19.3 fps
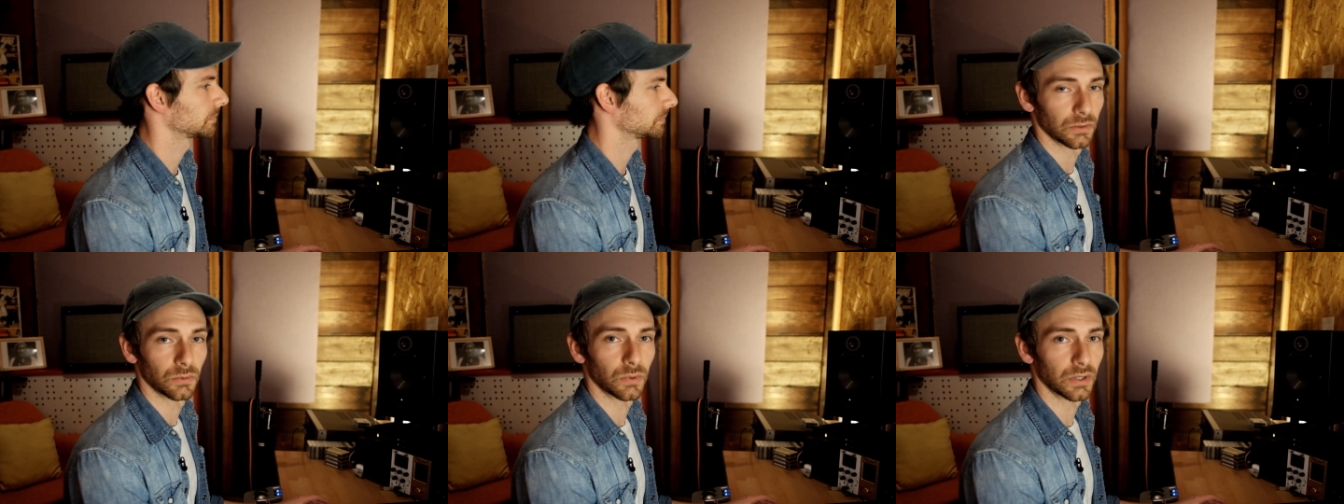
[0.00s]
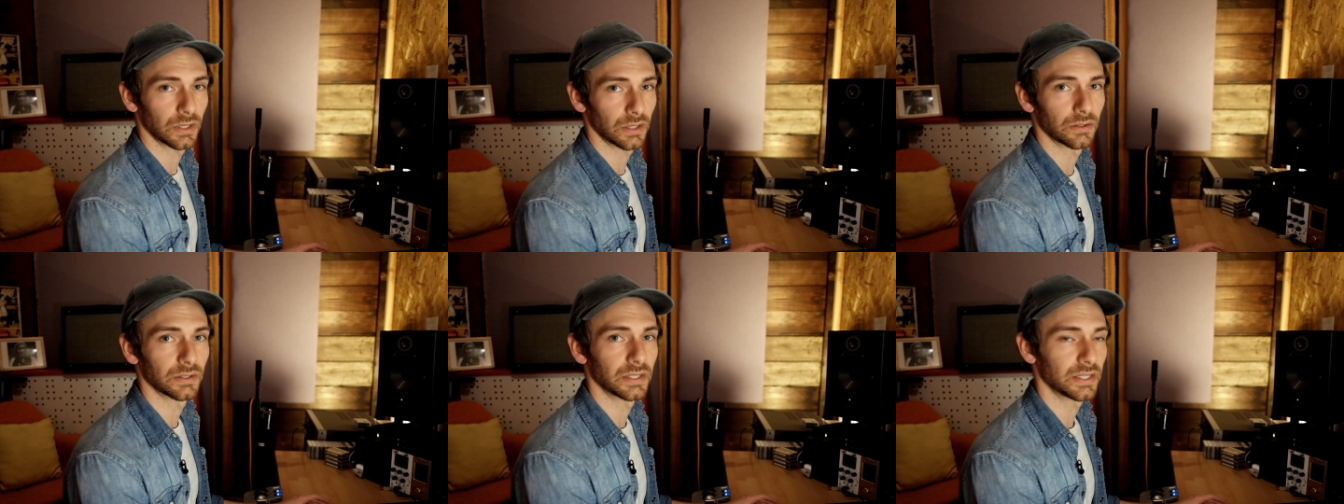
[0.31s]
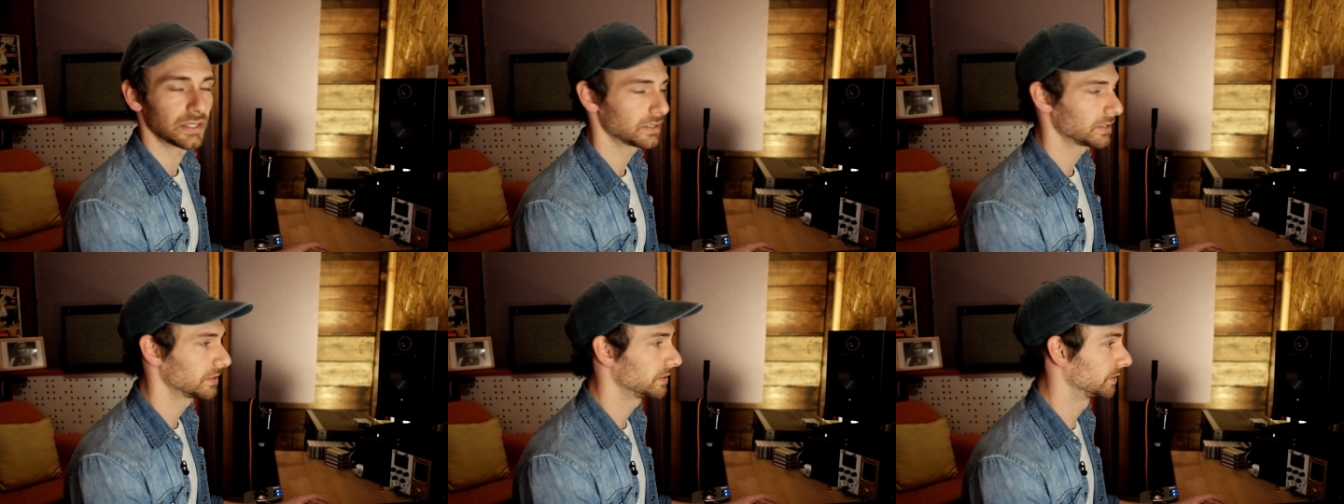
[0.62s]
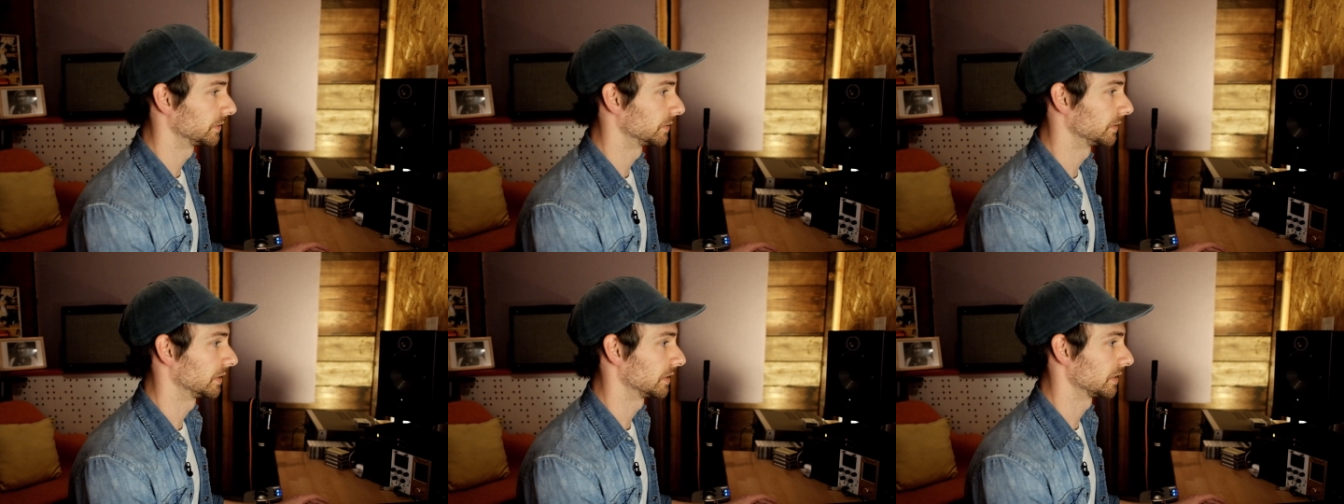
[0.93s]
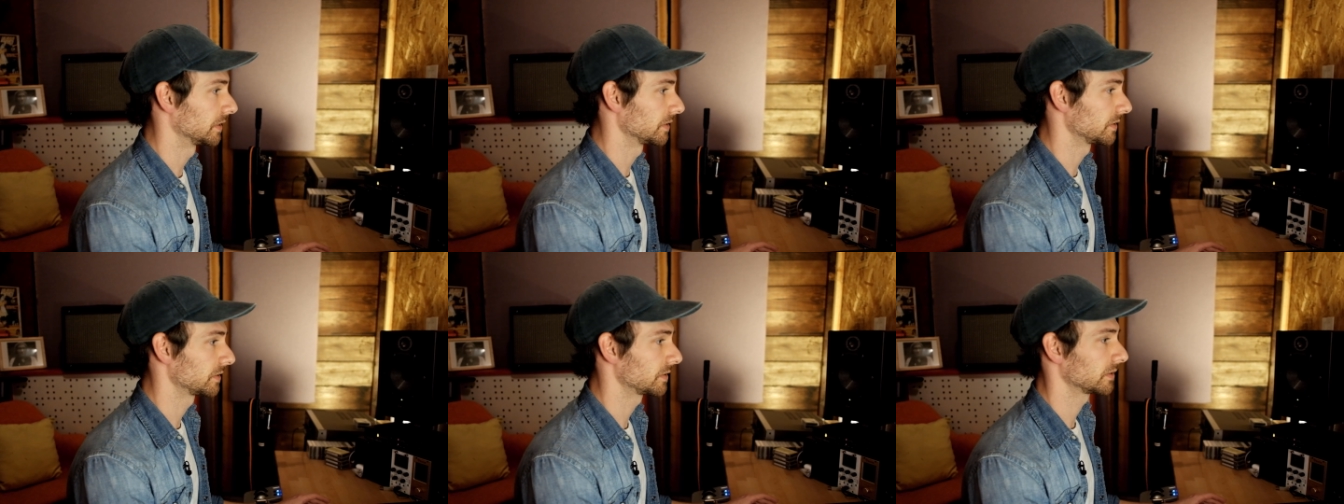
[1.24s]
What I'll need to do
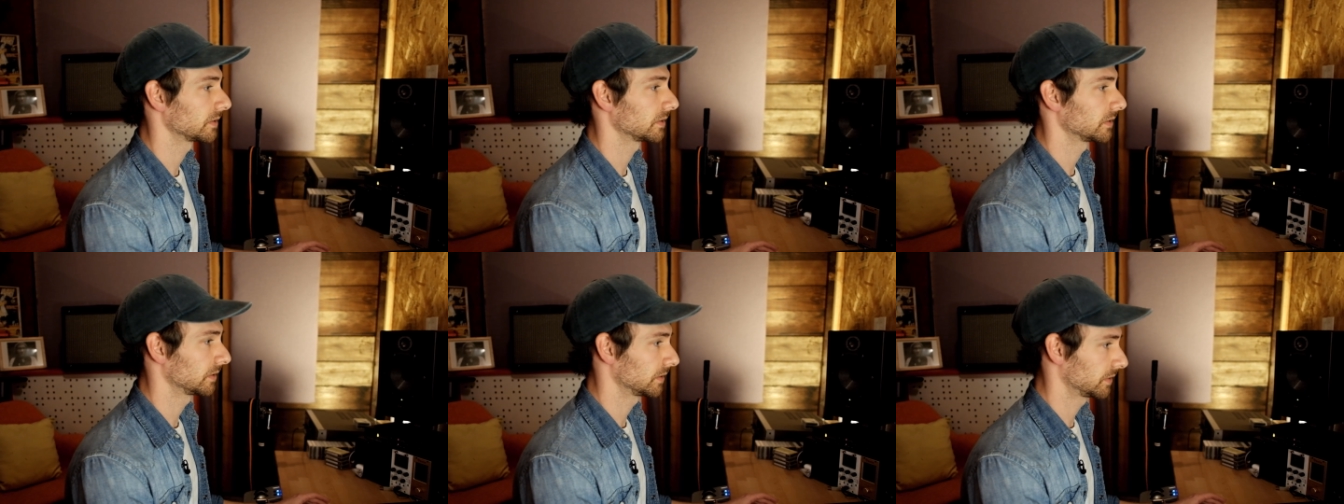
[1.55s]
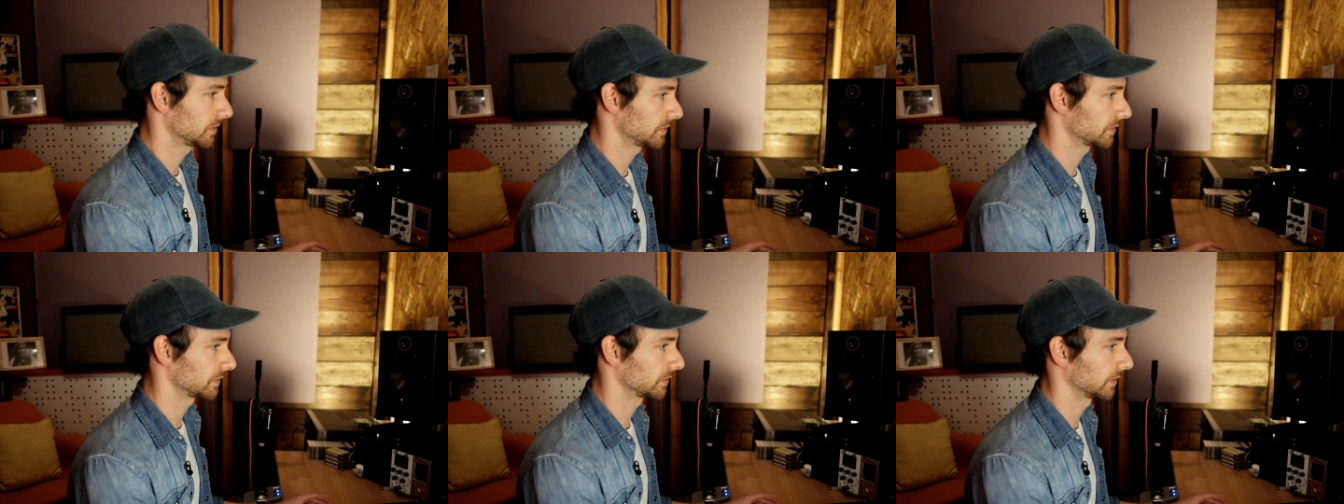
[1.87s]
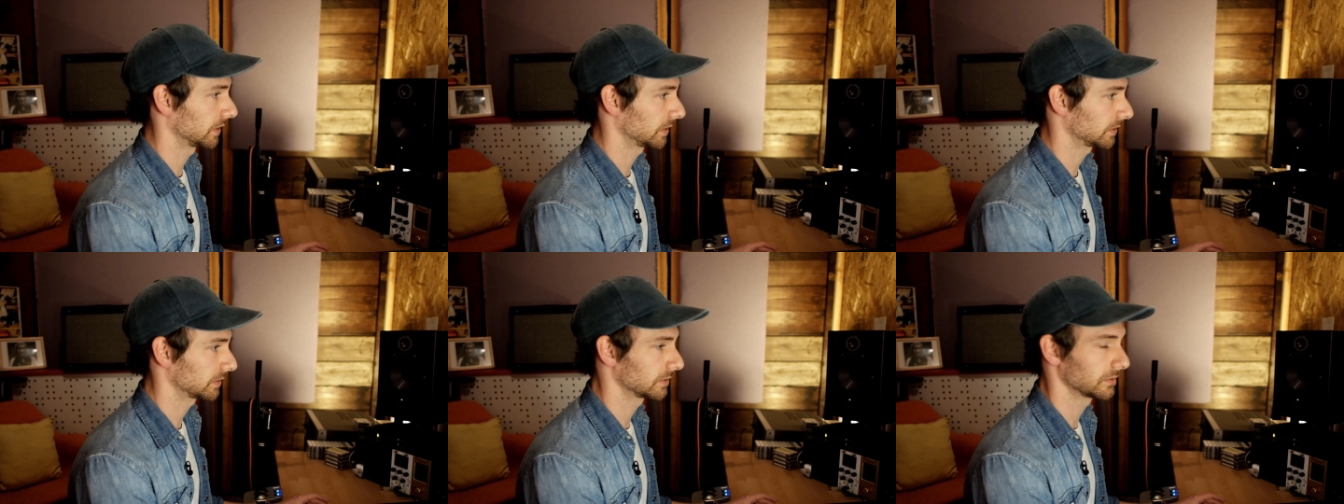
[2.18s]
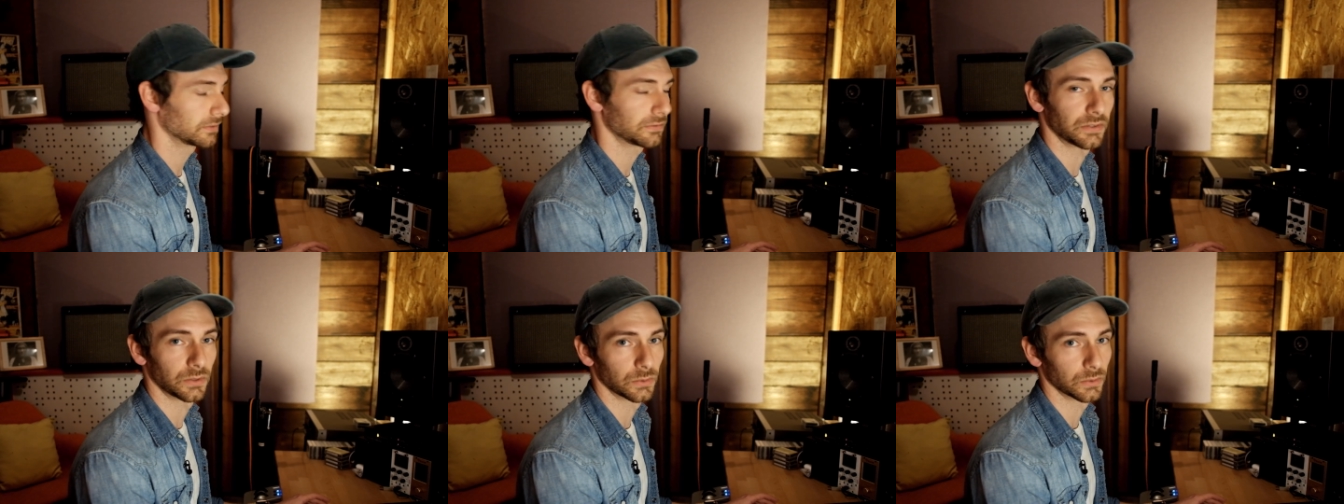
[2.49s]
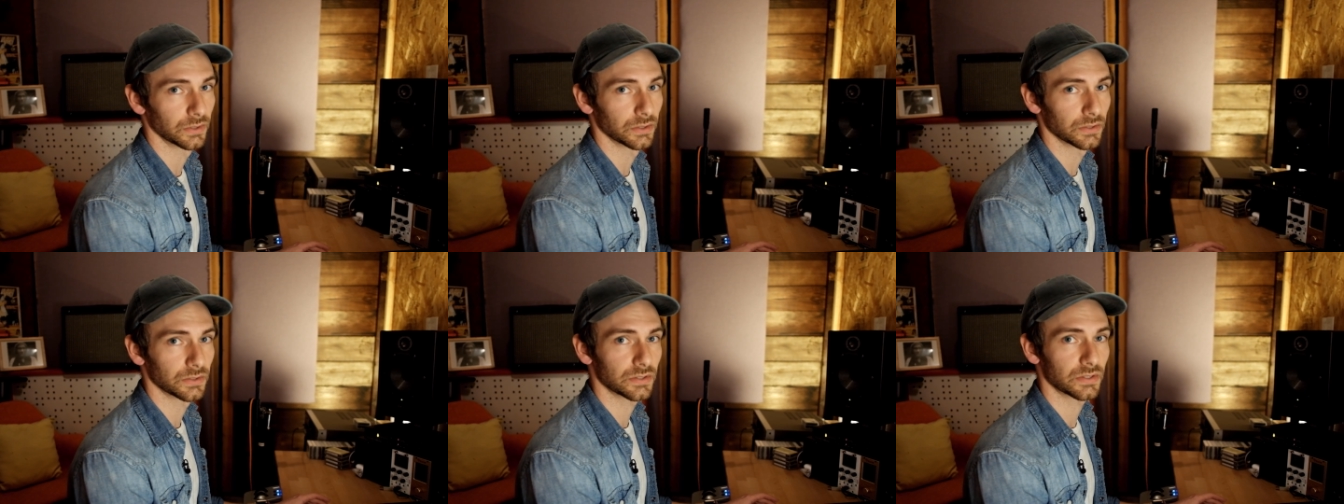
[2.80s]
is select the
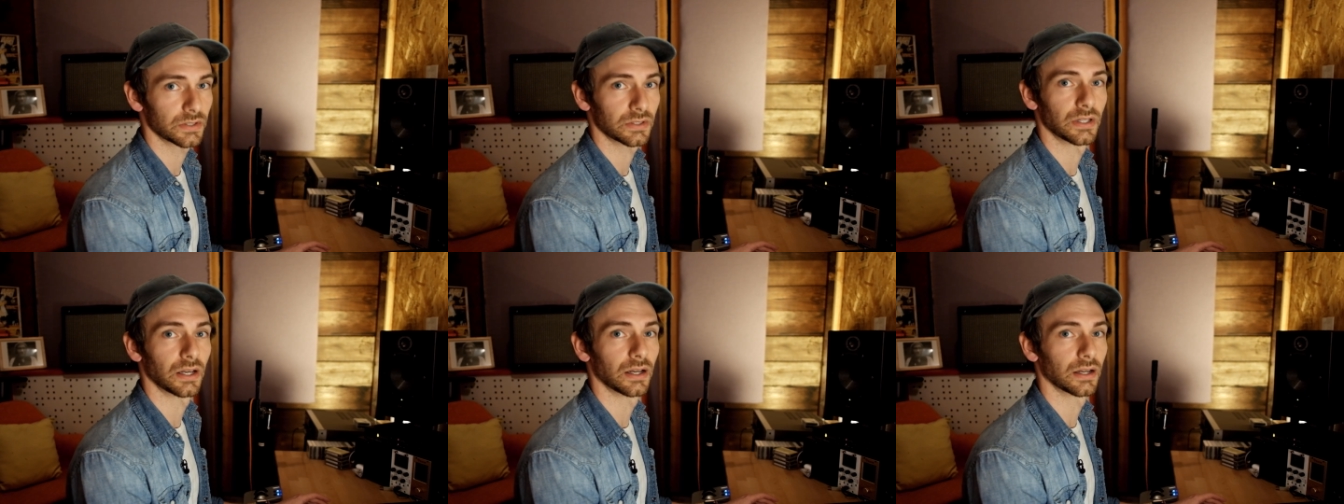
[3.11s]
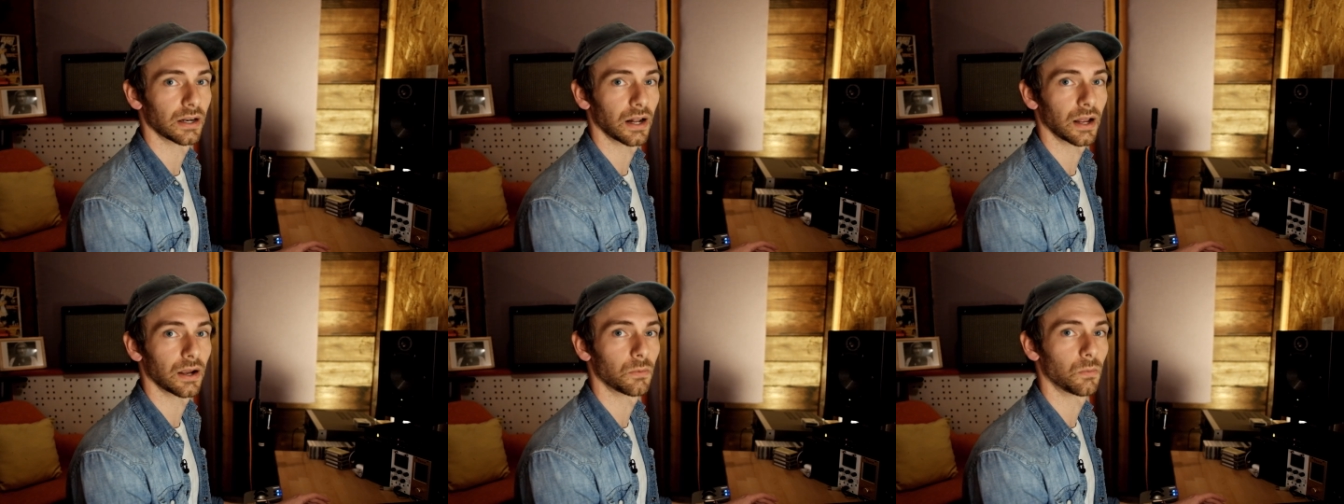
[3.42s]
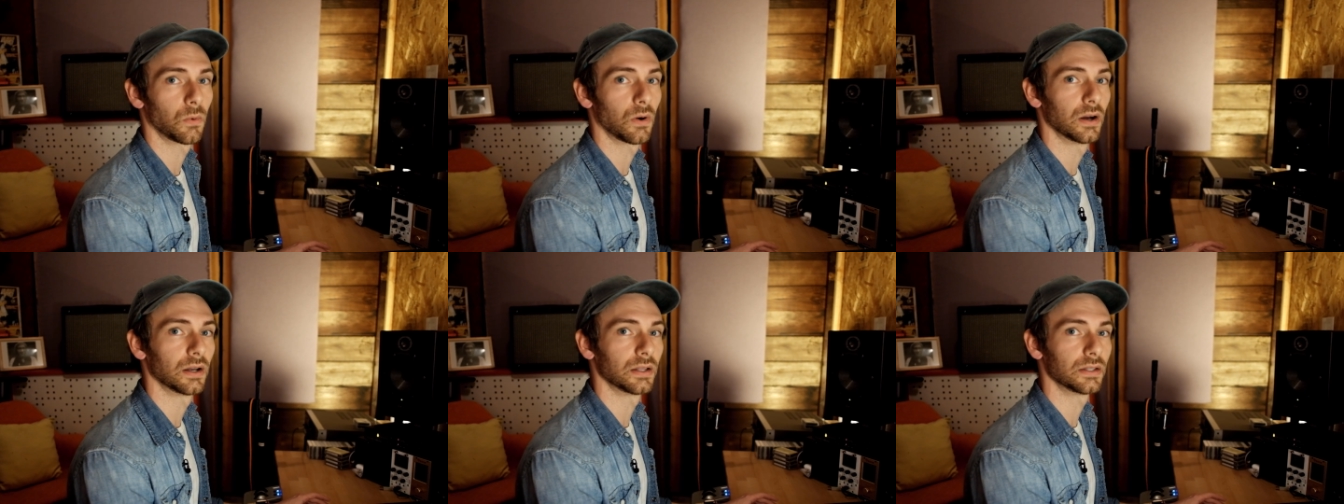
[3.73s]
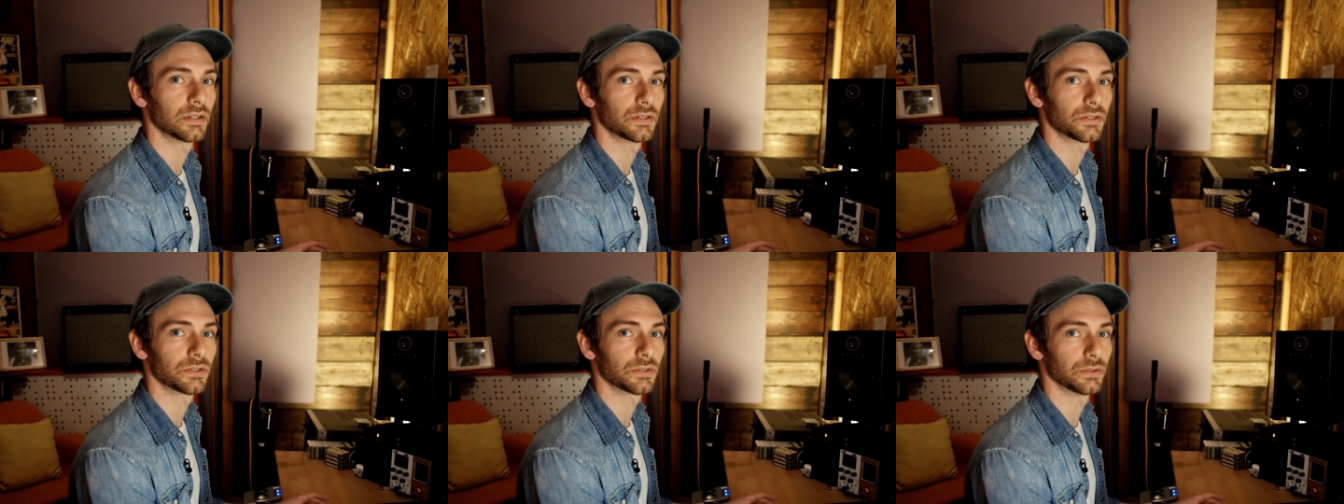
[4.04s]
folders that I want